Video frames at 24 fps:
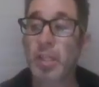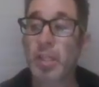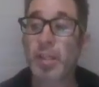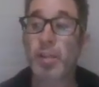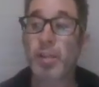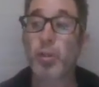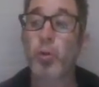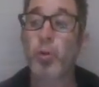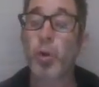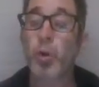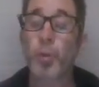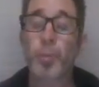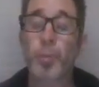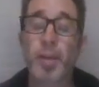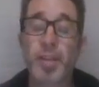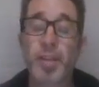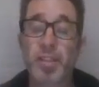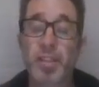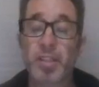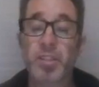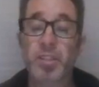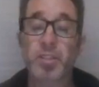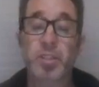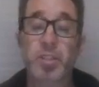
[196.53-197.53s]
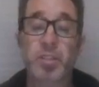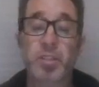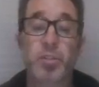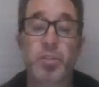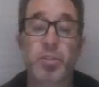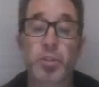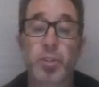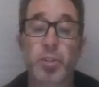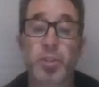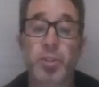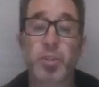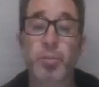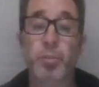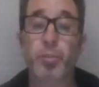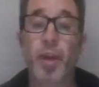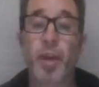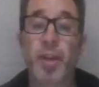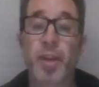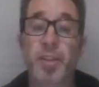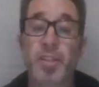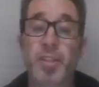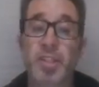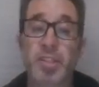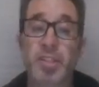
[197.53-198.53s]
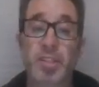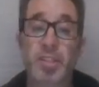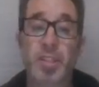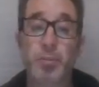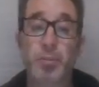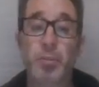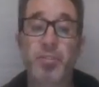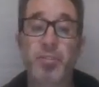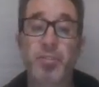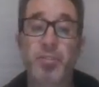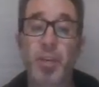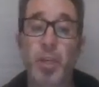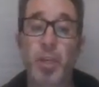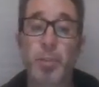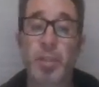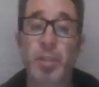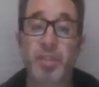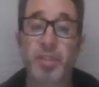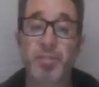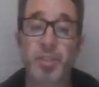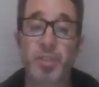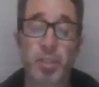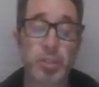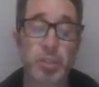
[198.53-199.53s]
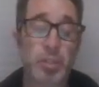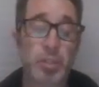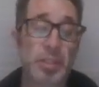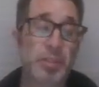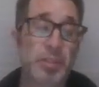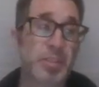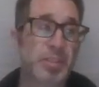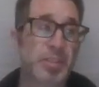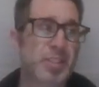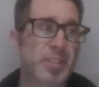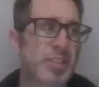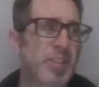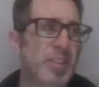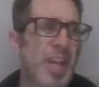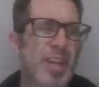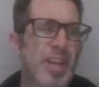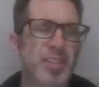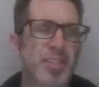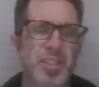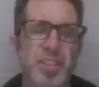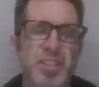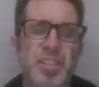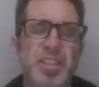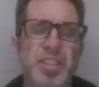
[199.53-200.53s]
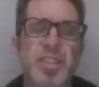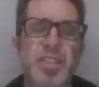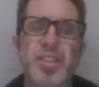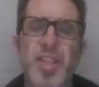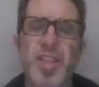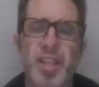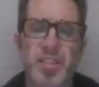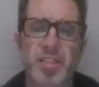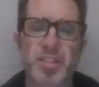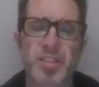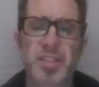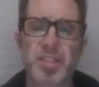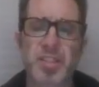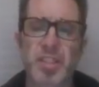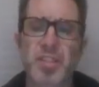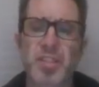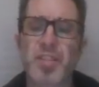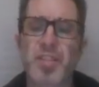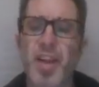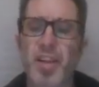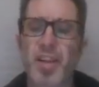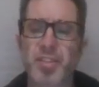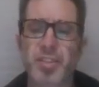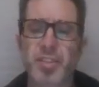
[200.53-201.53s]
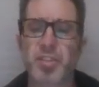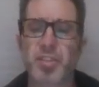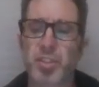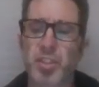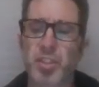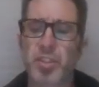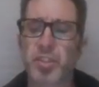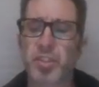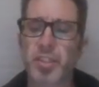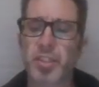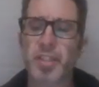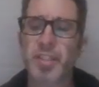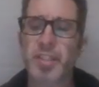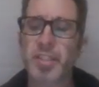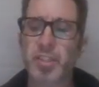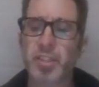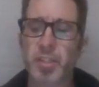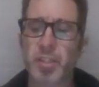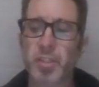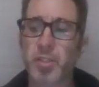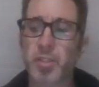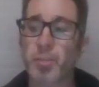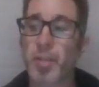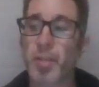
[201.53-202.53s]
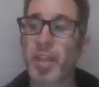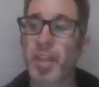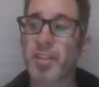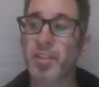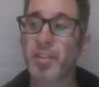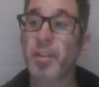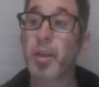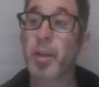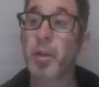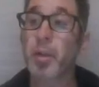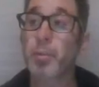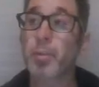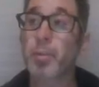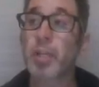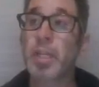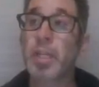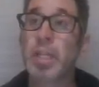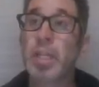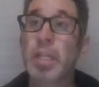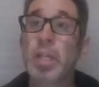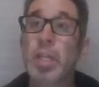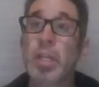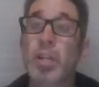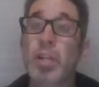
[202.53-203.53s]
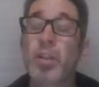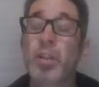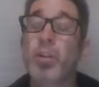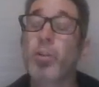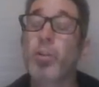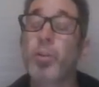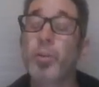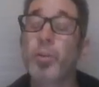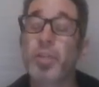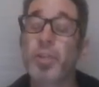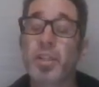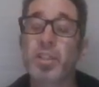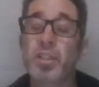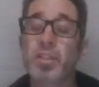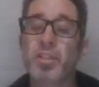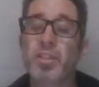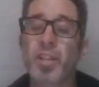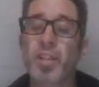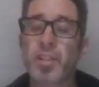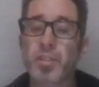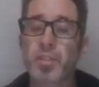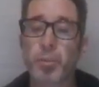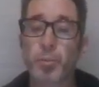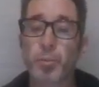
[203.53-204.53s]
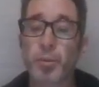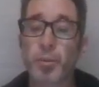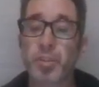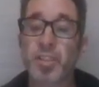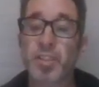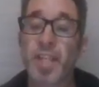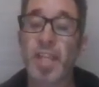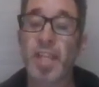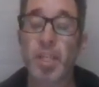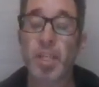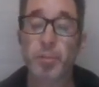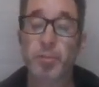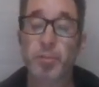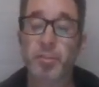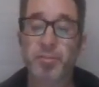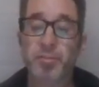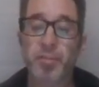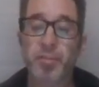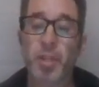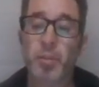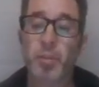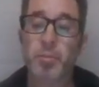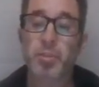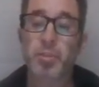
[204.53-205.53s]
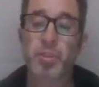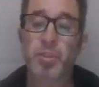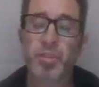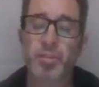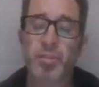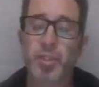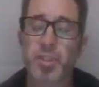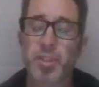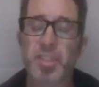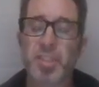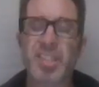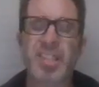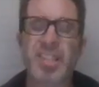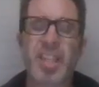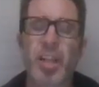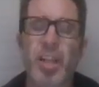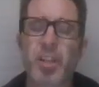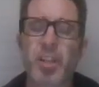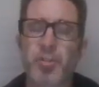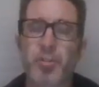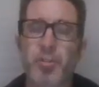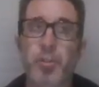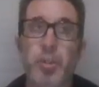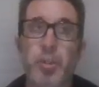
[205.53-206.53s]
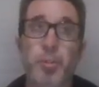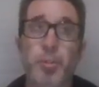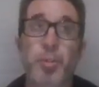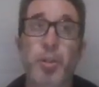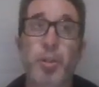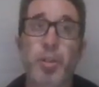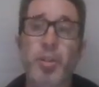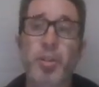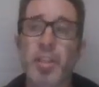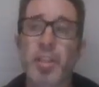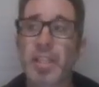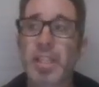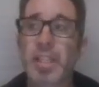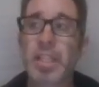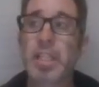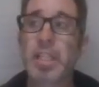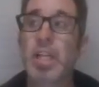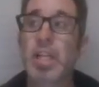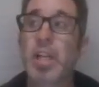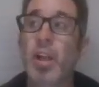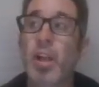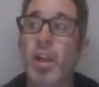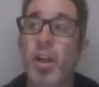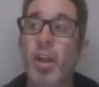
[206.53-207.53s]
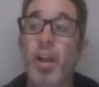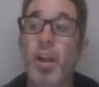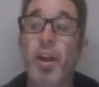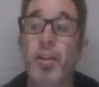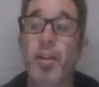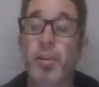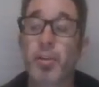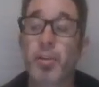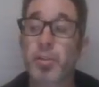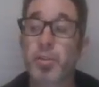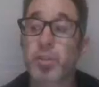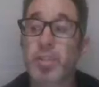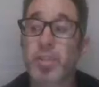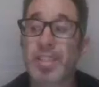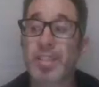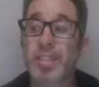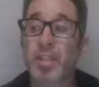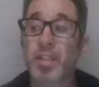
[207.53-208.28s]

incorporating nutritional products can be very beneficial. And there's thousands and thousands and thousands of studies to back that up, including Dr. Bruce Ames from the University of California, Berkeley. There's